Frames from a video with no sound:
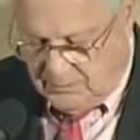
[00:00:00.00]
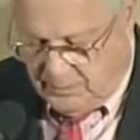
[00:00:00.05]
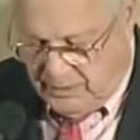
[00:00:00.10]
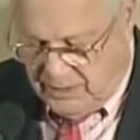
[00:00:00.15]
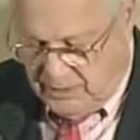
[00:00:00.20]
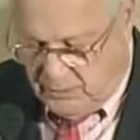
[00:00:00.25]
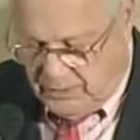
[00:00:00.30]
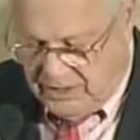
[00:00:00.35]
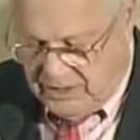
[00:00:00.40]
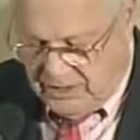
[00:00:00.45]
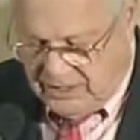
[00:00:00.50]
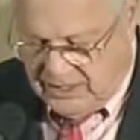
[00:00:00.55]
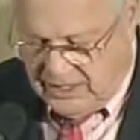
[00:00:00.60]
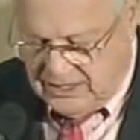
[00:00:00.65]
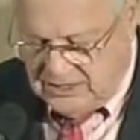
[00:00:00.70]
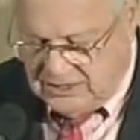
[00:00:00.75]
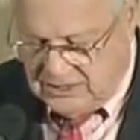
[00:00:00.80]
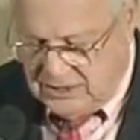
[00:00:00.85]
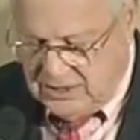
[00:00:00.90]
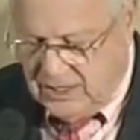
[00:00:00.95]
by the way, the
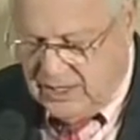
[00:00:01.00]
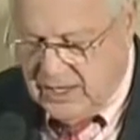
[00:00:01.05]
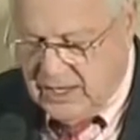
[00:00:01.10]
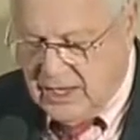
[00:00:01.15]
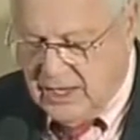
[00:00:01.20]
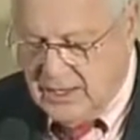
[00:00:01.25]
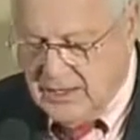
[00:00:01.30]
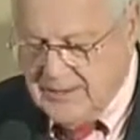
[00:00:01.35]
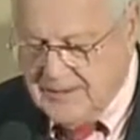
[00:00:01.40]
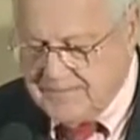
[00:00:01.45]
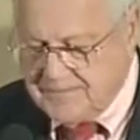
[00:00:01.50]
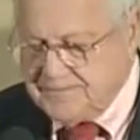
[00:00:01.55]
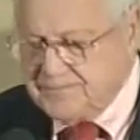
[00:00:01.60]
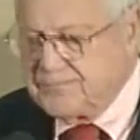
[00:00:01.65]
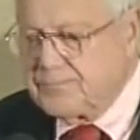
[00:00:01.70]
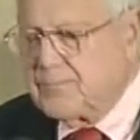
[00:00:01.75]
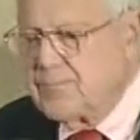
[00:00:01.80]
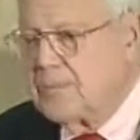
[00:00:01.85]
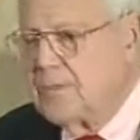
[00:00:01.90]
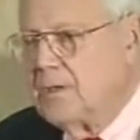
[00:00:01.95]
case today,
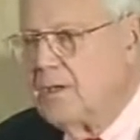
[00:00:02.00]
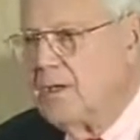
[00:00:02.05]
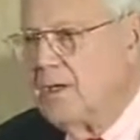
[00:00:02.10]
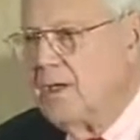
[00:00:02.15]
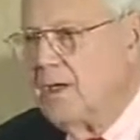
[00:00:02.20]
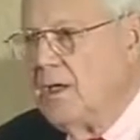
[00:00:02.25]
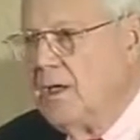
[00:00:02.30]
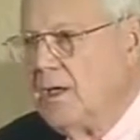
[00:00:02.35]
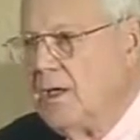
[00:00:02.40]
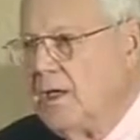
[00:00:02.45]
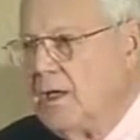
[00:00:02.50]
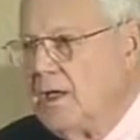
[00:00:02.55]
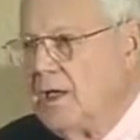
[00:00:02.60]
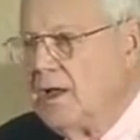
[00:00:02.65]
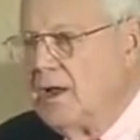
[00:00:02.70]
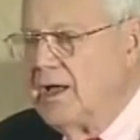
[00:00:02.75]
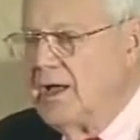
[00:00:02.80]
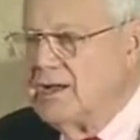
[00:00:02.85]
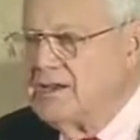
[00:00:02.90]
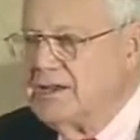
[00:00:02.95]

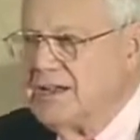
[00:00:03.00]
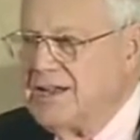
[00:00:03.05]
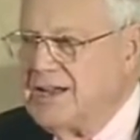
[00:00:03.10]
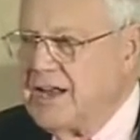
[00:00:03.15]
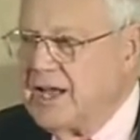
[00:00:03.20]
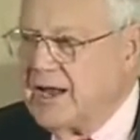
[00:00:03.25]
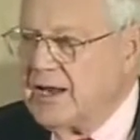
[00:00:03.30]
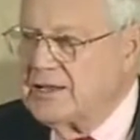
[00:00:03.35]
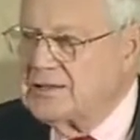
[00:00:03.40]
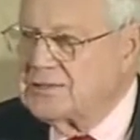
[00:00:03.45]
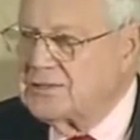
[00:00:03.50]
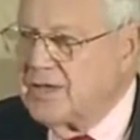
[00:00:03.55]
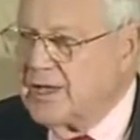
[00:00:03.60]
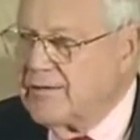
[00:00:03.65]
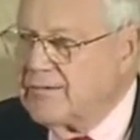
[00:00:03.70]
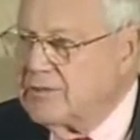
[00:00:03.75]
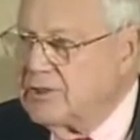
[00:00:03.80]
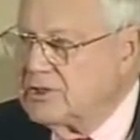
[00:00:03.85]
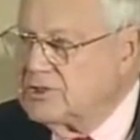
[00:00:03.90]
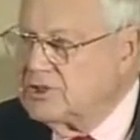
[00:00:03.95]
in
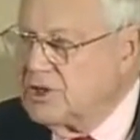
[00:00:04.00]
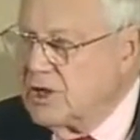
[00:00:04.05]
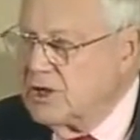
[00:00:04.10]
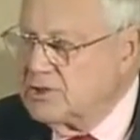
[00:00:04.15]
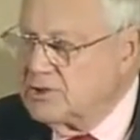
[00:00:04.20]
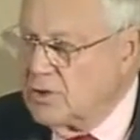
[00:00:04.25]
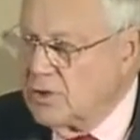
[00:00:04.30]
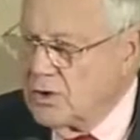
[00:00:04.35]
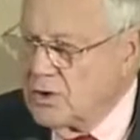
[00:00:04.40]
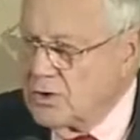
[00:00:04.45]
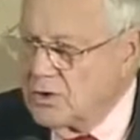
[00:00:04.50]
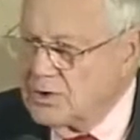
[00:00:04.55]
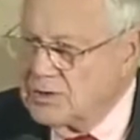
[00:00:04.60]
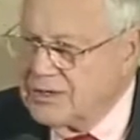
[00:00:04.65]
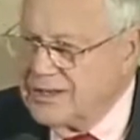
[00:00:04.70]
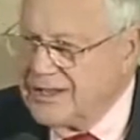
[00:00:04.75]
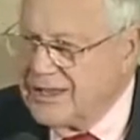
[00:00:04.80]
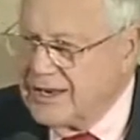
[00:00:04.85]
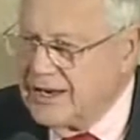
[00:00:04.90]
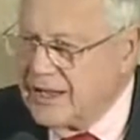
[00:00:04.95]
1997, the judge ordered
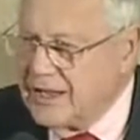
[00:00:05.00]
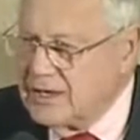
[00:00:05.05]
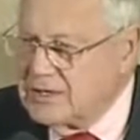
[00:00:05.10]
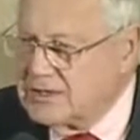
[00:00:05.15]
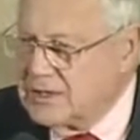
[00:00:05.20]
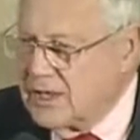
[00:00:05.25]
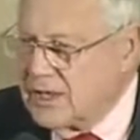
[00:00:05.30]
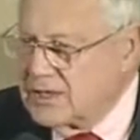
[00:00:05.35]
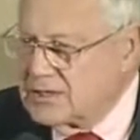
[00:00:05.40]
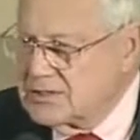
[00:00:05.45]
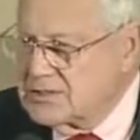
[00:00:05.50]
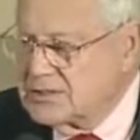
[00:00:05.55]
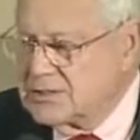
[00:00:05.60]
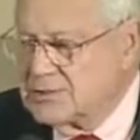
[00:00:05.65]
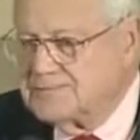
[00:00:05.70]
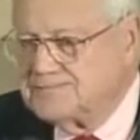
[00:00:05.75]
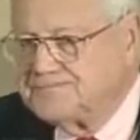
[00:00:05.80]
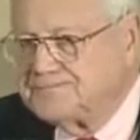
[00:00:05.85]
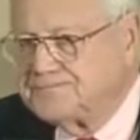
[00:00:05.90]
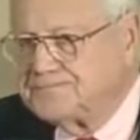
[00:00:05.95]
DNA tests.
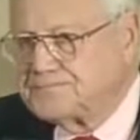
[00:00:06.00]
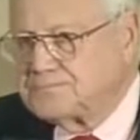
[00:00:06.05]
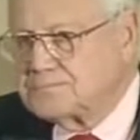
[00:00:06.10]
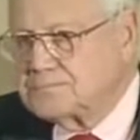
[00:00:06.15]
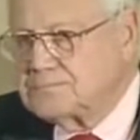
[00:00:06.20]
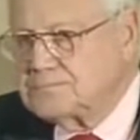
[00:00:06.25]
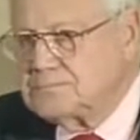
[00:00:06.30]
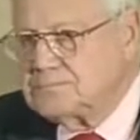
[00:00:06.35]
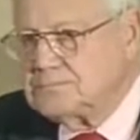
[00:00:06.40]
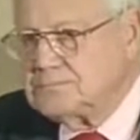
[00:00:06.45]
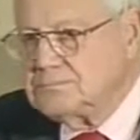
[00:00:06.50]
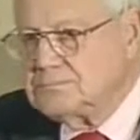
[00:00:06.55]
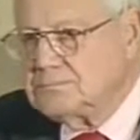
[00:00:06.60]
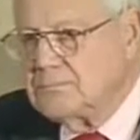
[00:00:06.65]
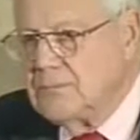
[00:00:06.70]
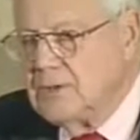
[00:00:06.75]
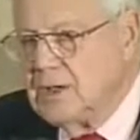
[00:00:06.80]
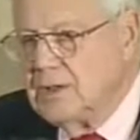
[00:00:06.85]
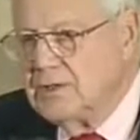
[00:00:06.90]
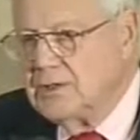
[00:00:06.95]

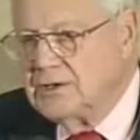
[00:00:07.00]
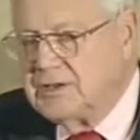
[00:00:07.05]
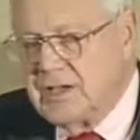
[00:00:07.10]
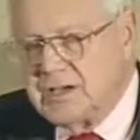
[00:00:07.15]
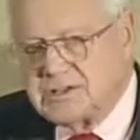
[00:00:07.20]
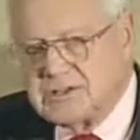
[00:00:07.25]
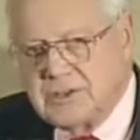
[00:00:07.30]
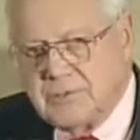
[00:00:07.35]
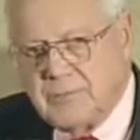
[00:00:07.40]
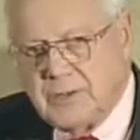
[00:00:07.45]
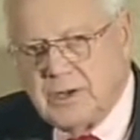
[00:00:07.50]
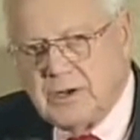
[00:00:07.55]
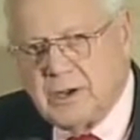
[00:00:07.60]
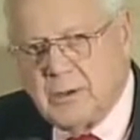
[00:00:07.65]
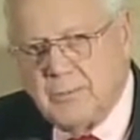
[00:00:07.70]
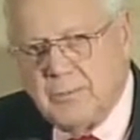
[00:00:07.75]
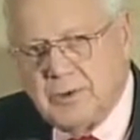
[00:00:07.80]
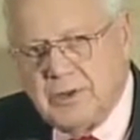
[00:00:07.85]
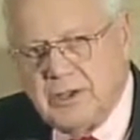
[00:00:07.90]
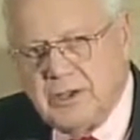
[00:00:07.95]
The tests have been
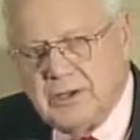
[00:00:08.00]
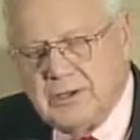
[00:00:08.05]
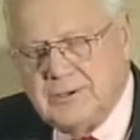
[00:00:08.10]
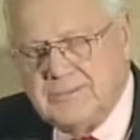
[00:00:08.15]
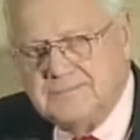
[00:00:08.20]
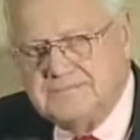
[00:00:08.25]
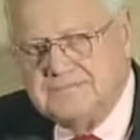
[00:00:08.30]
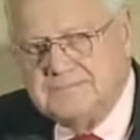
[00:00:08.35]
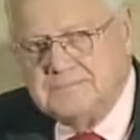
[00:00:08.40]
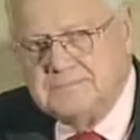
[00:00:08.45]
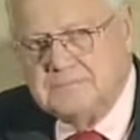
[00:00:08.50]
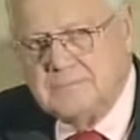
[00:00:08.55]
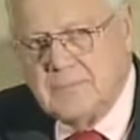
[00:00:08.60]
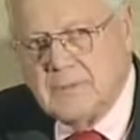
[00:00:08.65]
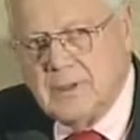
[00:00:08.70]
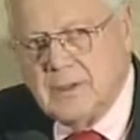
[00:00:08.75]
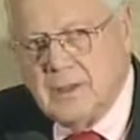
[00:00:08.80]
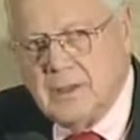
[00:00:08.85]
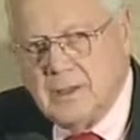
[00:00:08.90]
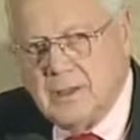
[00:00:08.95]
completed.
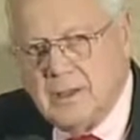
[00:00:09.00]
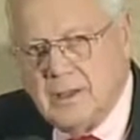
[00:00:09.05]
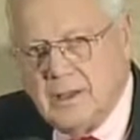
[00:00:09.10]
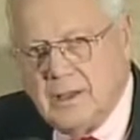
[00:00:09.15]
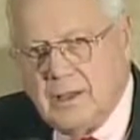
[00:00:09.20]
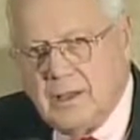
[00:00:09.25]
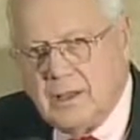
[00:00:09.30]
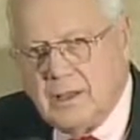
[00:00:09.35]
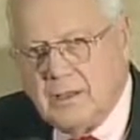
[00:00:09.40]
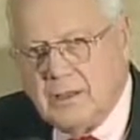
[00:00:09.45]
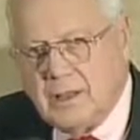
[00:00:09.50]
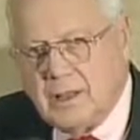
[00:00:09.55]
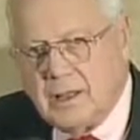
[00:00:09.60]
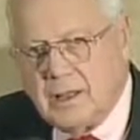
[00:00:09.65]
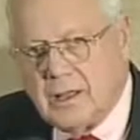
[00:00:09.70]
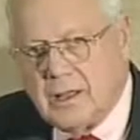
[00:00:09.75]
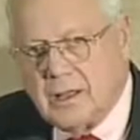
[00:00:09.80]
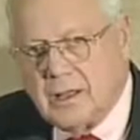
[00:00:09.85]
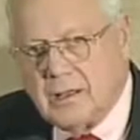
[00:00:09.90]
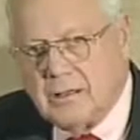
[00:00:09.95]

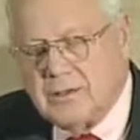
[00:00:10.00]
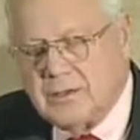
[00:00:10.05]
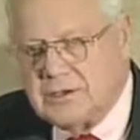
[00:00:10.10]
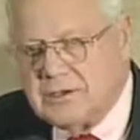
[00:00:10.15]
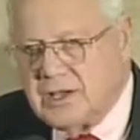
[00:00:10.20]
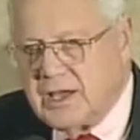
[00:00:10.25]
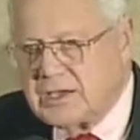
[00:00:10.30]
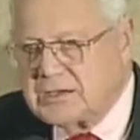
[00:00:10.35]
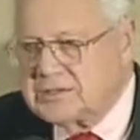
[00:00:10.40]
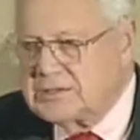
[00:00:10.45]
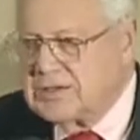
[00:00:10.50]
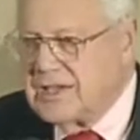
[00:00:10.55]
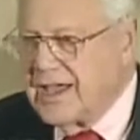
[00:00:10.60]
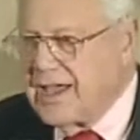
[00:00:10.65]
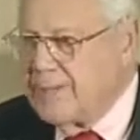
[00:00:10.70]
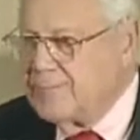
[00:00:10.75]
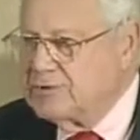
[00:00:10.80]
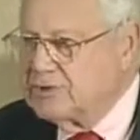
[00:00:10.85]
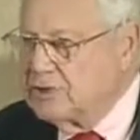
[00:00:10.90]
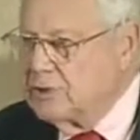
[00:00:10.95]
Uh, the tests
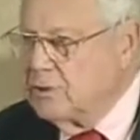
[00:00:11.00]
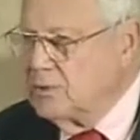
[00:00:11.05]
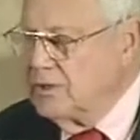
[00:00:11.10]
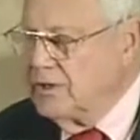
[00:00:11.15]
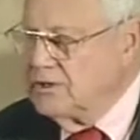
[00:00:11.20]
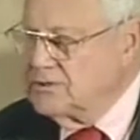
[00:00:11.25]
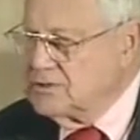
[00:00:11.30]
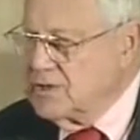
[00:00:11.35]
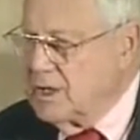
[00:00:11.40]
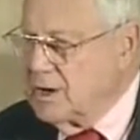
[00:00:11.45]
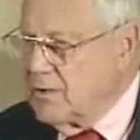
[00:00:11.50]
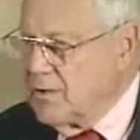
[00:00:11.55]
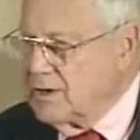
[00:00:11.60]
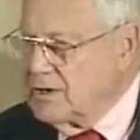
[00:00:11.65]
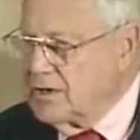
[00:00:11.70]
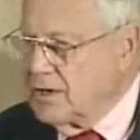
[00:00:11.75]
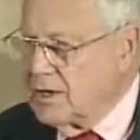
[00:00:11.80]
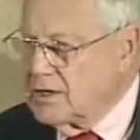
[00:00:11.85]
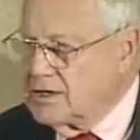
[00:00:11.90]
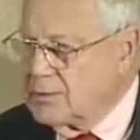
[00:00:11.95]
absolutely
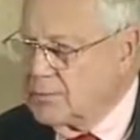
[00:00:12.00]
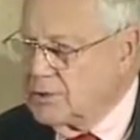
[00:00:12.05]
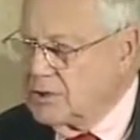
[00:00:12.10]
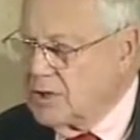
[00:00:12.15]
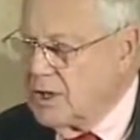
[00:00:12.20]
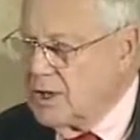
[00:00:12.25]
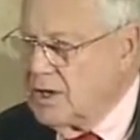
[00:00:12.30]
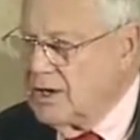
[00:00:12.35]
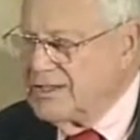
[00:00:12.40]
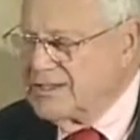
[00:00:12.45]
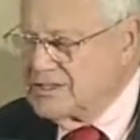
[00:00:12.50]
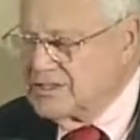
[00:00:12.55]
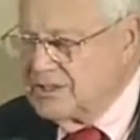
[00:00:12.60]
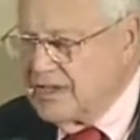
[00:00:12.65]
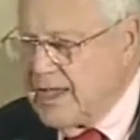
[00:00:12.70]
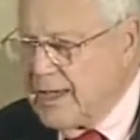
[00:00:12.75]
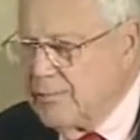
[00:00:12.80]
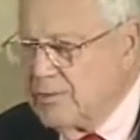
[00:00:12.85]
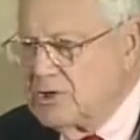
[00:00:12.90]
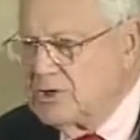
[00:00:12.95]
exonerate Dr. MacDonald,
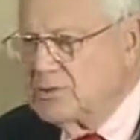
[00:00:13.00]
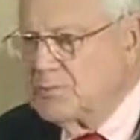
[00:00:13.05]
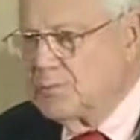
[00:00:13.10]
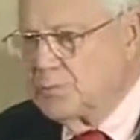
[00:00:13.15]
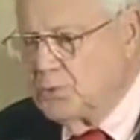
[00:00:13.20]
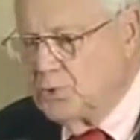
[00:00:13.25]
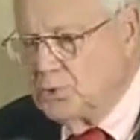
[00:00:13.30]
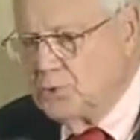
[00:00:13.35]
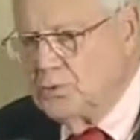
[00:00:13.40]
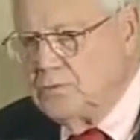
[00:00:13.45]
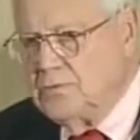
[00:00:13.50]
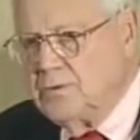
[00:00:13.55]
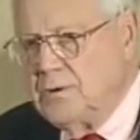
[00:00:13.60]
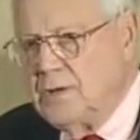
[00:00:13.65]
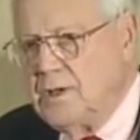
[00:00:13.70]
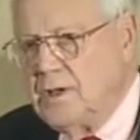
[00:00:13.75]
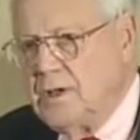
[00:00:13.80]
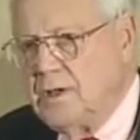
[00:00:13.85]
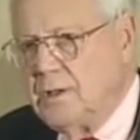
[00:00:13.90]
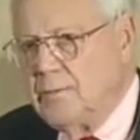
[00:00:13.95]
establish, prove
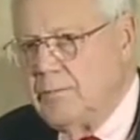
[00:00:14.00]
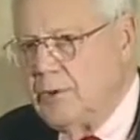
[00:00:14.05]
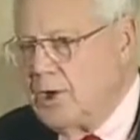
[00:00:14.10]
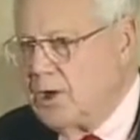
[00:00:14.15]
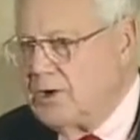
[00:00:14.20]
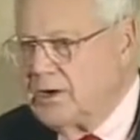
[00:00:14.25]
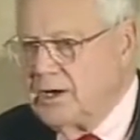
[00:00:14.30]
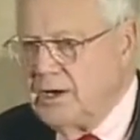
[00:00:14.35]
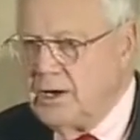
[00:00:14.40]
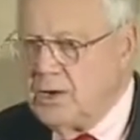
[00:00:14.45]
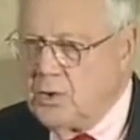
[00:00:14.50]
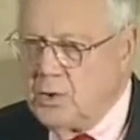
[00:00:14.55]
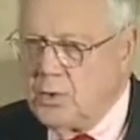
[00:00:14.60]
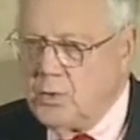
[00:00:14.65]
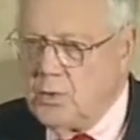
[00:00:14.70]
beyond any